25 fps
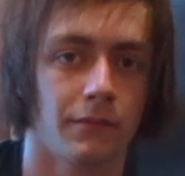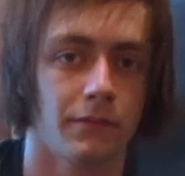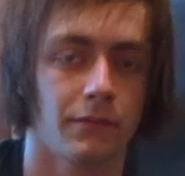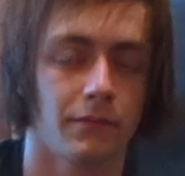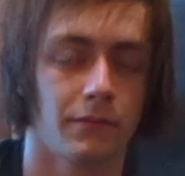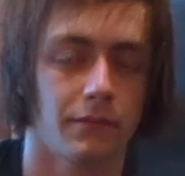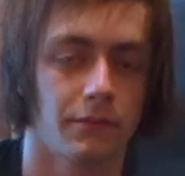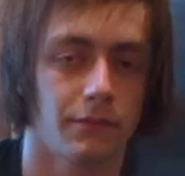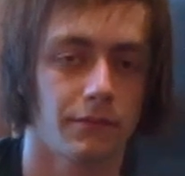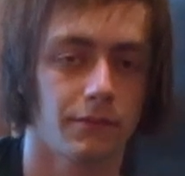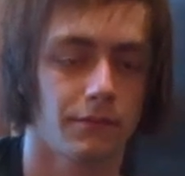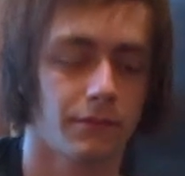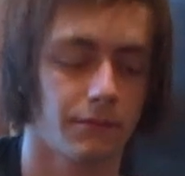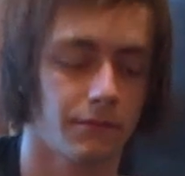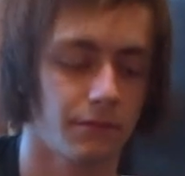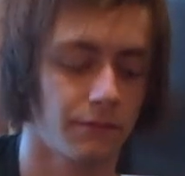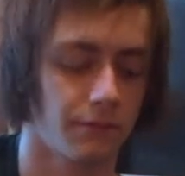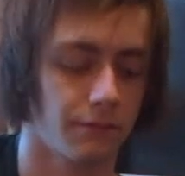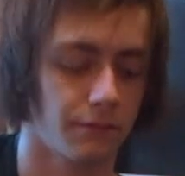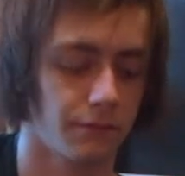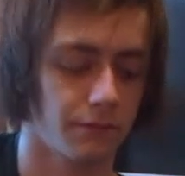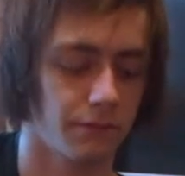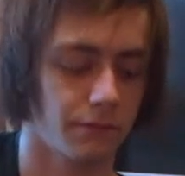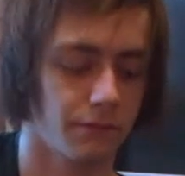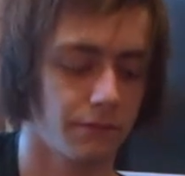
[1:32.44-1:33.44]

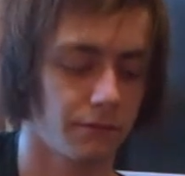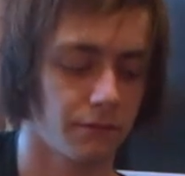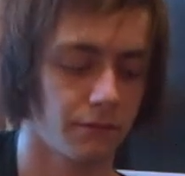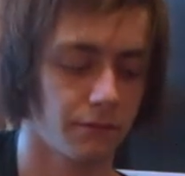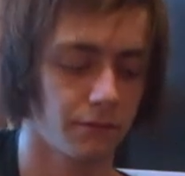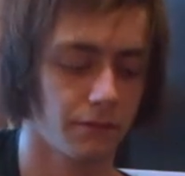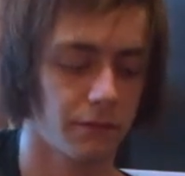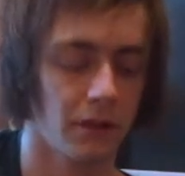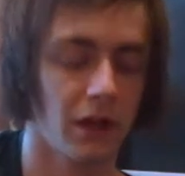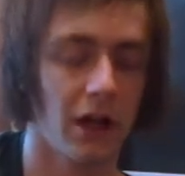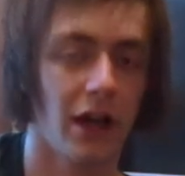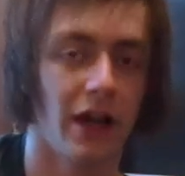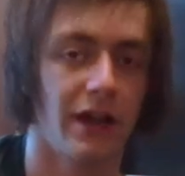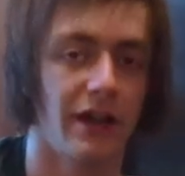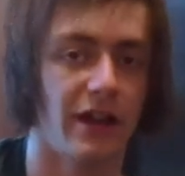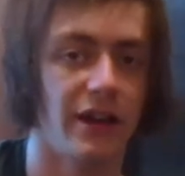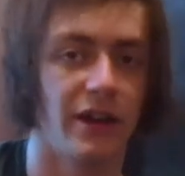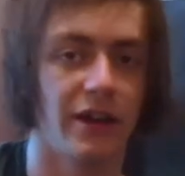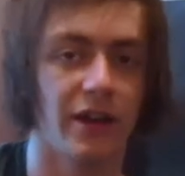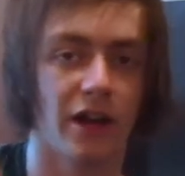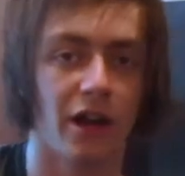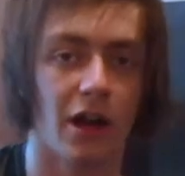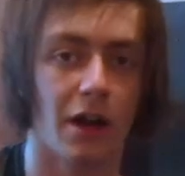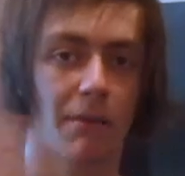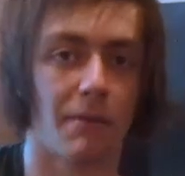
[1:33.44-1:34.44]
And then
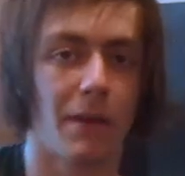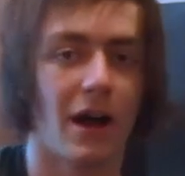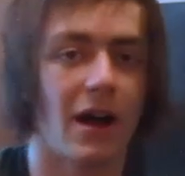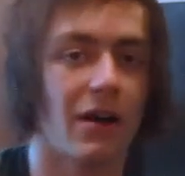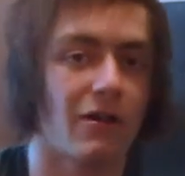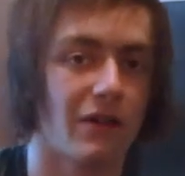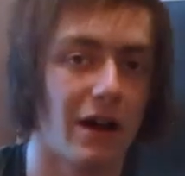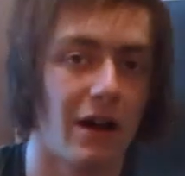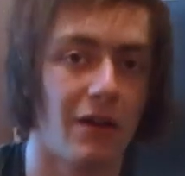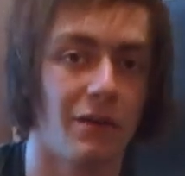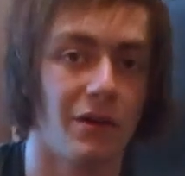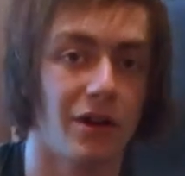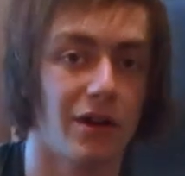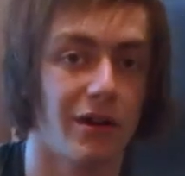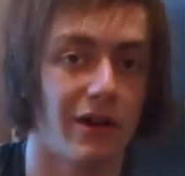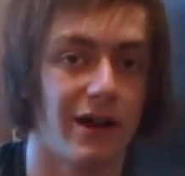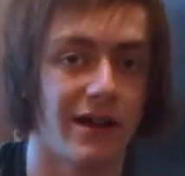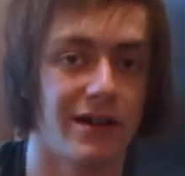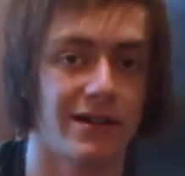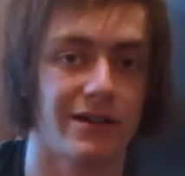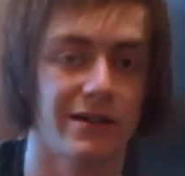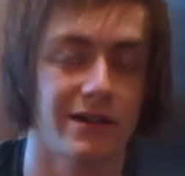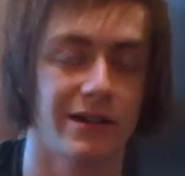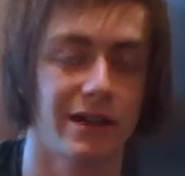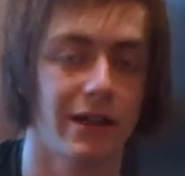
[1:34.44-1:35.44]
you go background with your
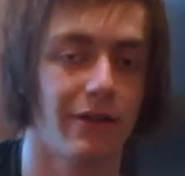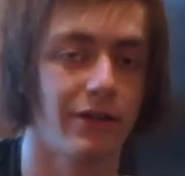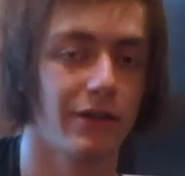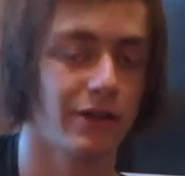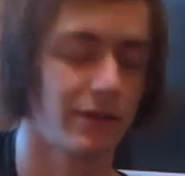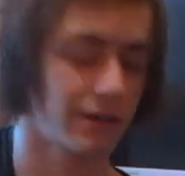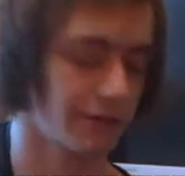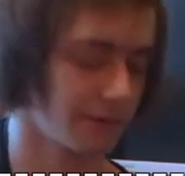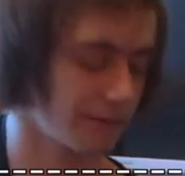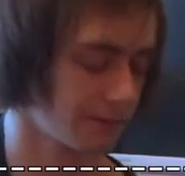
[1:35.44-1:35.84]
8s and 7s.